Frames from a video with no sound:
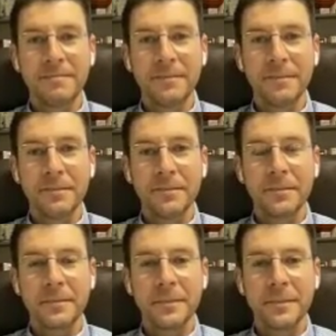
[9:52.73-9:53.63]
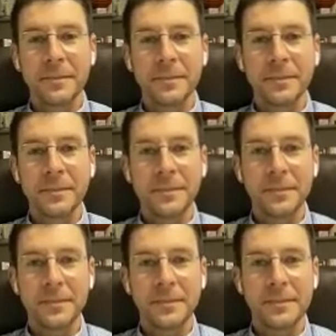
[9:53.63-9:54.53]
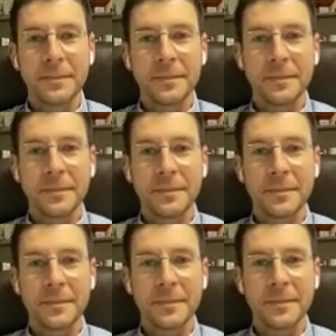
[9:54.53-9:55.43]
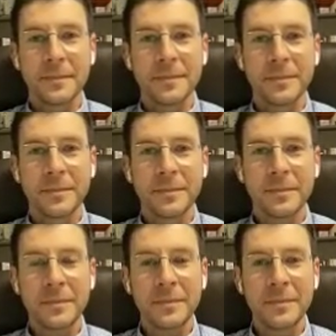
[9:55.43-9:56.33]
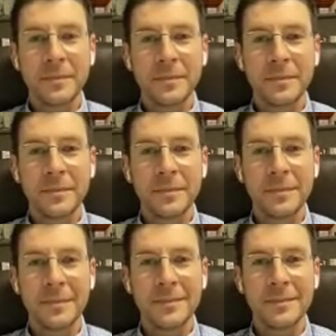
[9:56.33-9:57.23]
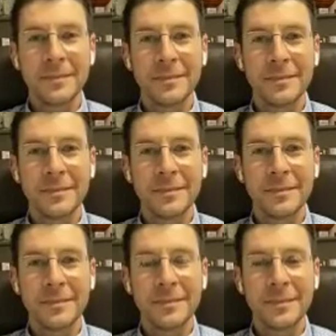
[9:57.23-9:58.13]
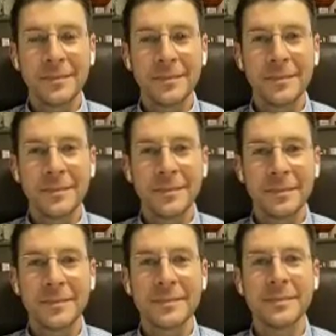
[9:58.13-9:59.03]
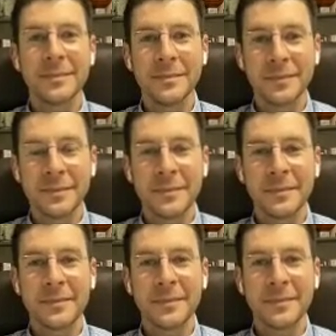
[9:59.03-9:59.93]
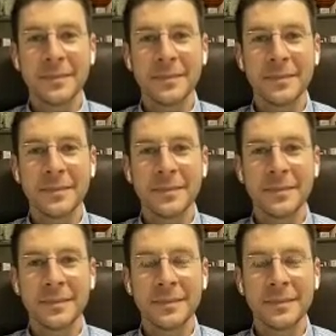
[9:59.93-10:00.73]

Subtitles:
(not speaking)